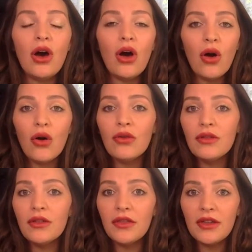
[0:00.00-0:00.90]
all
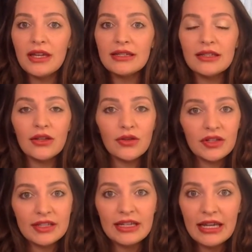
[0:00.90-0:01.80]
the things that you're
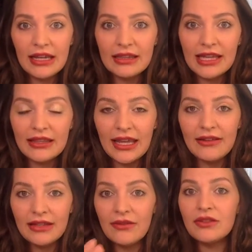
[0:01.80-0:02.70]
seeing that
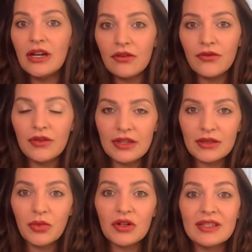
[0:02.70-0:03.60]
they've done for this
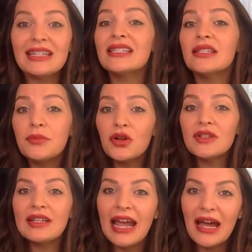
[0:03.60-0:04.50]
person. Is this
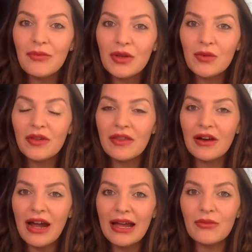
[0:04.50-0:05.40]
person happy with their
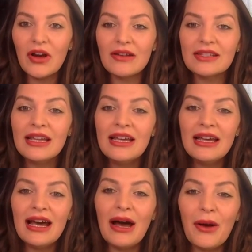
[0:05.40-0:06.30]
eyebrows?
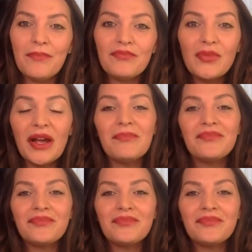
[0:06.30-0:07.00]
But